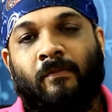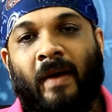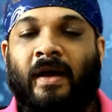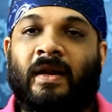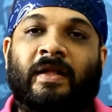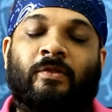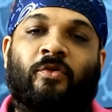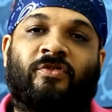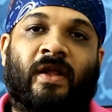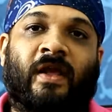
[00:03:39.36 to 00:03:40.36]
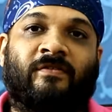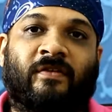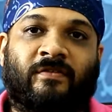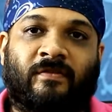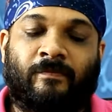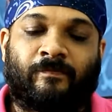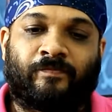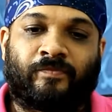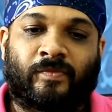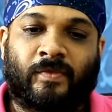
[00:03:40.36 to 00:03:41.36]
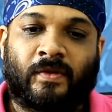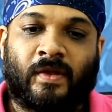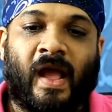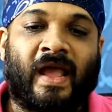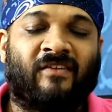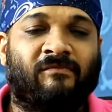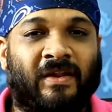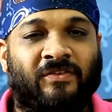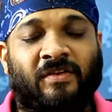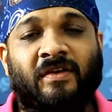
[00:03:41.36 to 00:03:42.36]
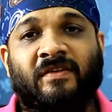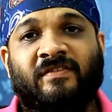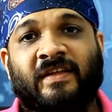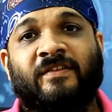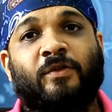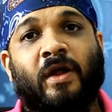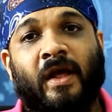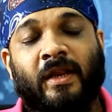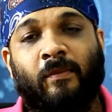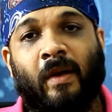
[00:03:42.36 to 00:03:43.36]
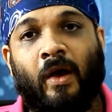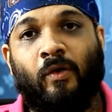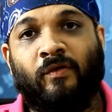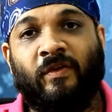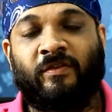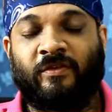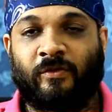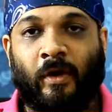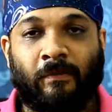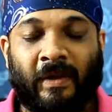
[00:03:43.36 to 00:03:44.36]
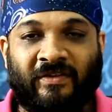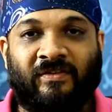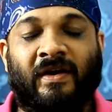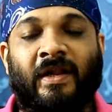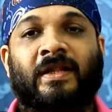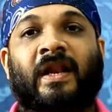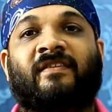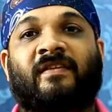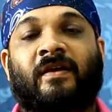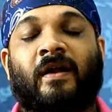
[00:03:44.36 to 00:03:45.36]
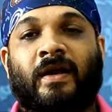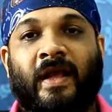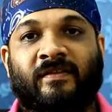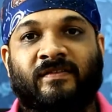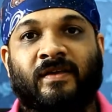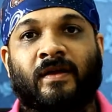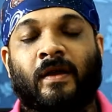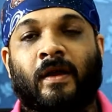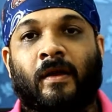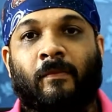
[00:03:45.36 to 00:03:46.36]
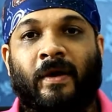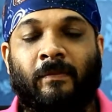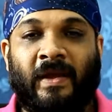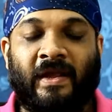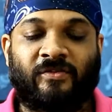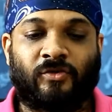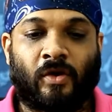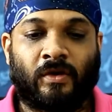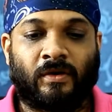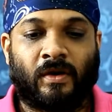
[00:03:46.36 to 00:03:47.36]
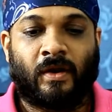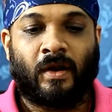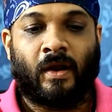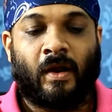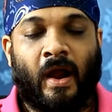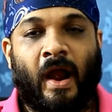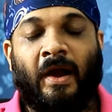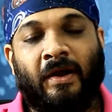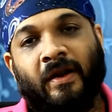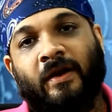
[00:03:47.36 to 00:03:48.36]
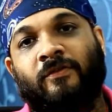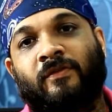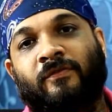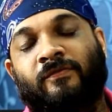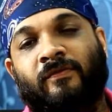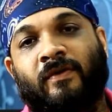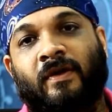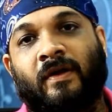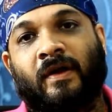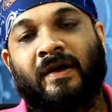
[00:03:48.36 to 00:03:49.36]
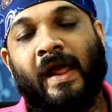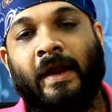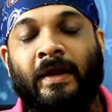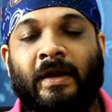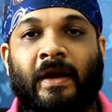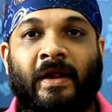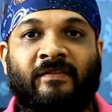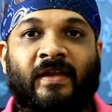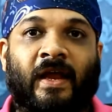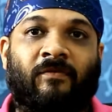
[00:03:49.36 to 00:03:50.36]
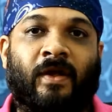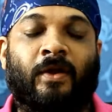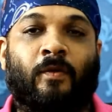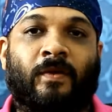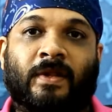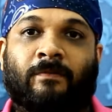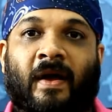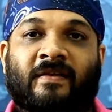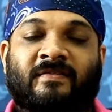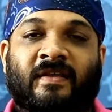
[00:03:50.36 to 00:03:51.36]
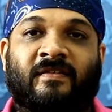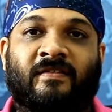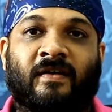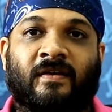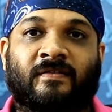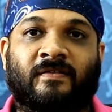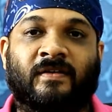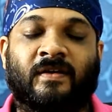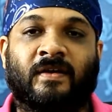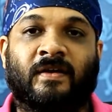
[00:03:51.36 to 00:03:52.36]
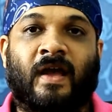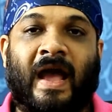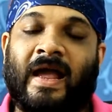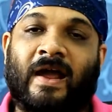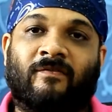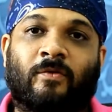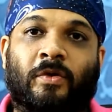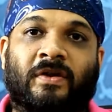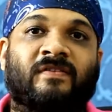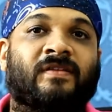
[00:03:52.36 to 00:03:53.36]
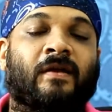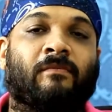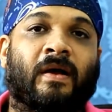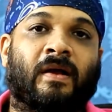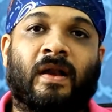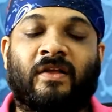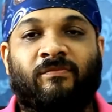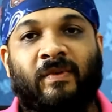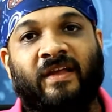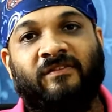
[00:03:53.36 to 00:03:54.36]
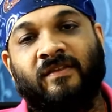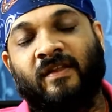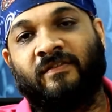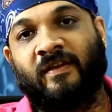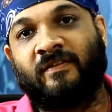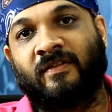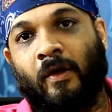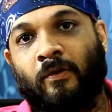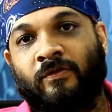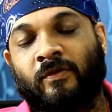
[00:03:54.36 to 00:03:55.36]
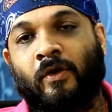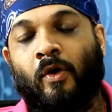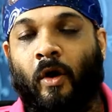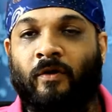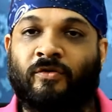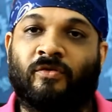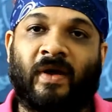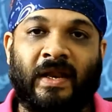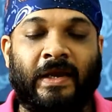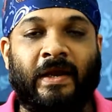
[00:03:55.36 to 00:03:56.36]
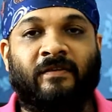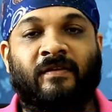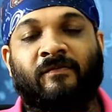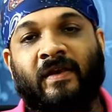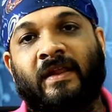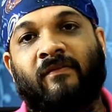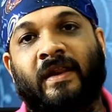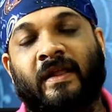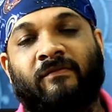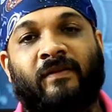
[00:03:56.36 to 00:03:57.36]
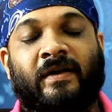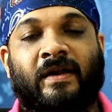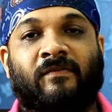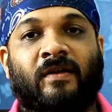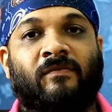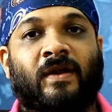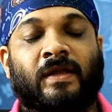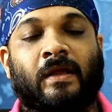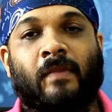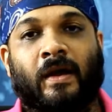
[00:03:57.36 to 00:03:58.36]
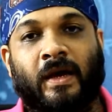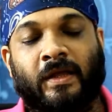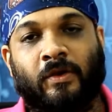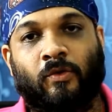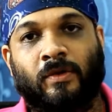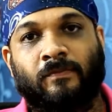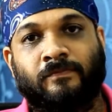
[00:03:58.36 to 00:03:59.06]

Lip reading: Manglik Dosh arises. I have mentioned the 6th or Ari Bhav, which is not mentioned in classical text, but based on hundreds of client readings I have done over the past 6 years, I have noticed that Mangal, if placed in the 6th house, also validates a very effective and working Manglik Yoga.